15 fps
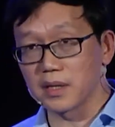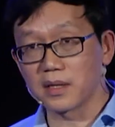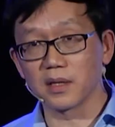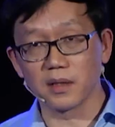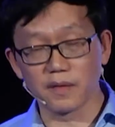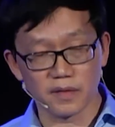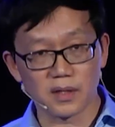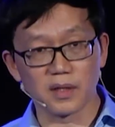
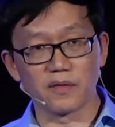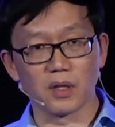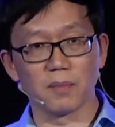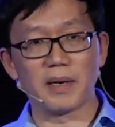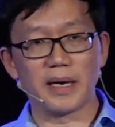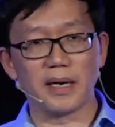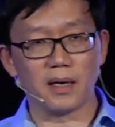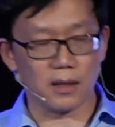served
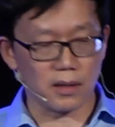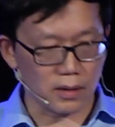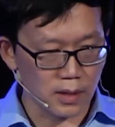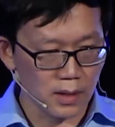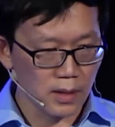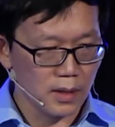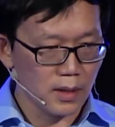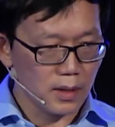by our
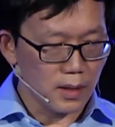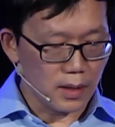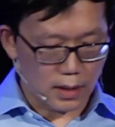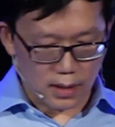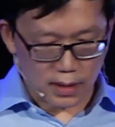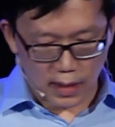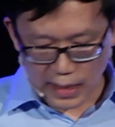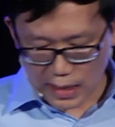
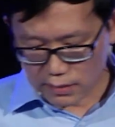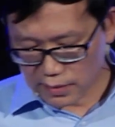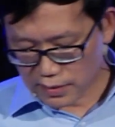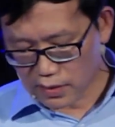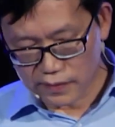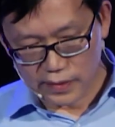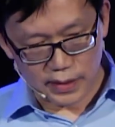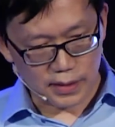cloud
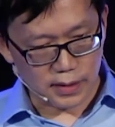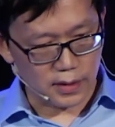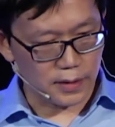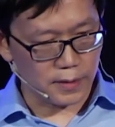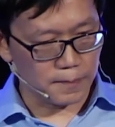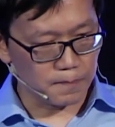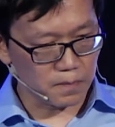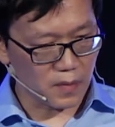service,
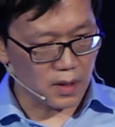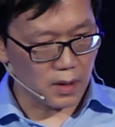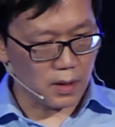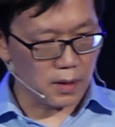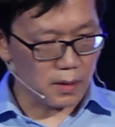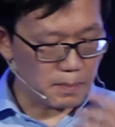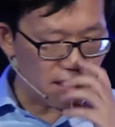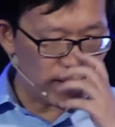
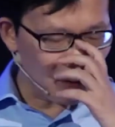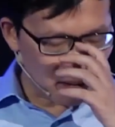by our